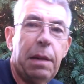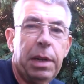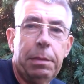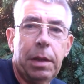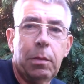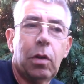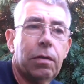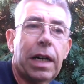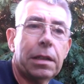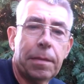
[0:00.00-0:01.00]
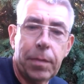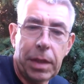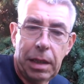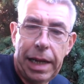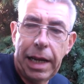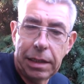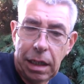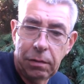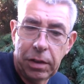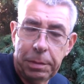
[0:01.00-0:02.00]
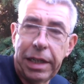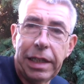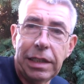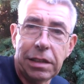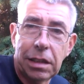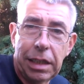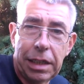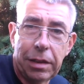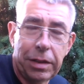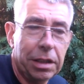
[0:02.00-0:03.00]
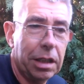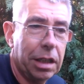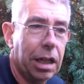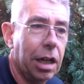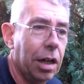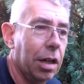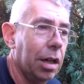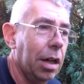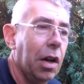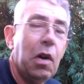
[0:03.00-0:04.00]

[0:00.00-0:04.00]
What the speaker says: that'll be a bit more fun and hopefully a bit easier now they're in the car.